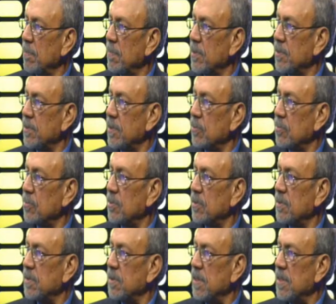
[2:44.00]
busy, to
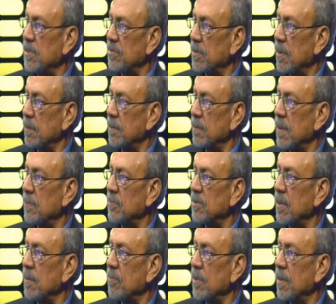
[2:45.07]
teach some, them
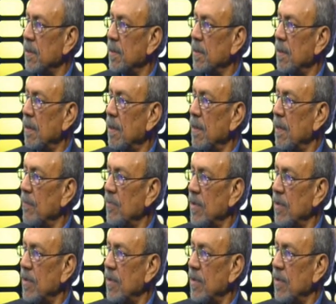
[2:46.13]
something, there even,